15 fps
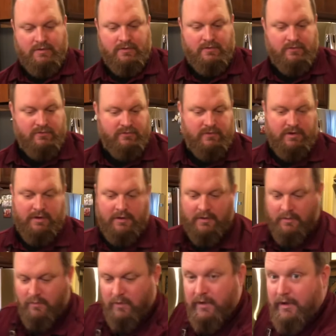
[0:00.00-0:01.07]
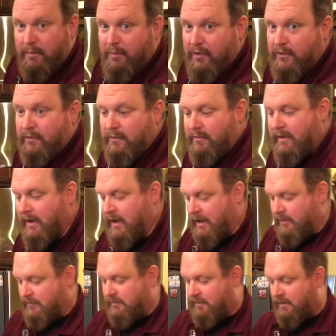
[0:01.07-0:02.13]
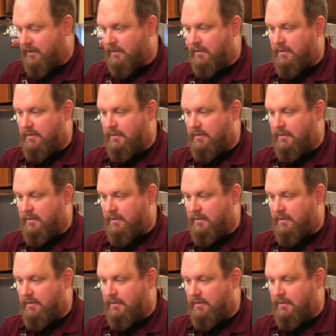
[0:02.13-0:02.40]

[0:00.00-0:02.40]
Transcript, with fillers: see here, we're gonna put three eggs in here.